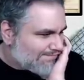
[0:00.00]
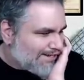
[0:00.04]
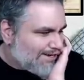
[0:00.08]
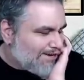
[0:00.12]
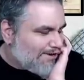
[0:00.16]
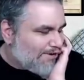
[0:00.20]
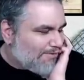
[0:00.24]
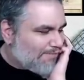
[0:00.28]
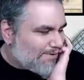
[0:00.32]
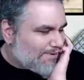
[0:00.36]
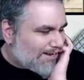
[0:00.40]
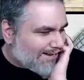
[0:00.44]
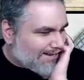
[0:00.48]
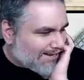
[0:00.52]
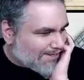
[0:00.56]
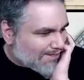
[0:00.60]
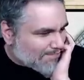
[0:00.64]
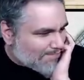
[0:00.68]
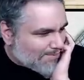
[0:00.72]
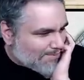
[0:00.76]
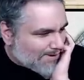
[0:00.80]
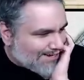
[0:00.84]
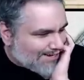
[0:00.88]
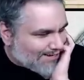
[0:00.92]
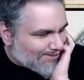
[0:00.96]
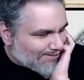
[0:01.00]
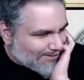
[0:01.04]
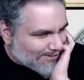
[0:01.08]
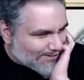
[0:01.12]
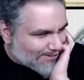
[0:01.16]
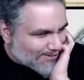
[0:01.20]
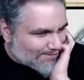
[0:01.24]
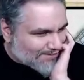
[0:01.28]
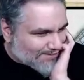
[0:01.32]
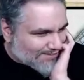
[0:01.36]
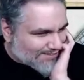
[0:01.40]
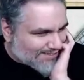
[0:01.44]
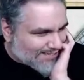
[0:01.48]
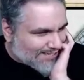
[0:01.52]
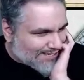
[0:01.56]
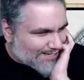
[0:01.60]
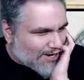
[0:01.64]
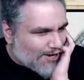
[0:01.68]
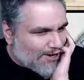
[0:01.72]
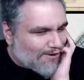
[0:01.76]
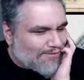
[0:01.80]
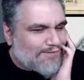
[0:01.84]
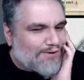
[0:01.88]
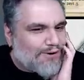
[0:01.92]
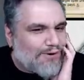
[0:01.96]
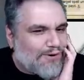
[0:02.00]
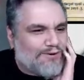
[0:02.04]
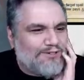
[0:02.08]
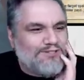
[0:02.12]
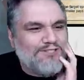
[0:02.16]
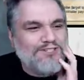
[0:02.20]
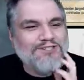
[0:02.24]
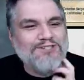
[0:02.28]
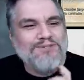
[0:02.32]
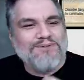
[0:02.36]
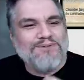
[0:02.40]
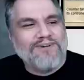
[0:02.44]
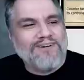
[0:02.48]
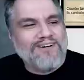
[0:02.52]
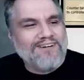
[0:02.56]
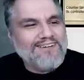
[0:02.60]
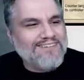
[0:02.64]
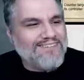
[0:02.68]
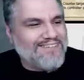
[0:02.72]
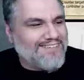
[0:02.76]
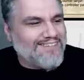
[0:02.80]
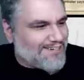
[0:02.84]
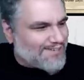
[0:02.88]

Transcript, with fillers: Oh my god, the Pioneer Lotus Field deck. Of course you were.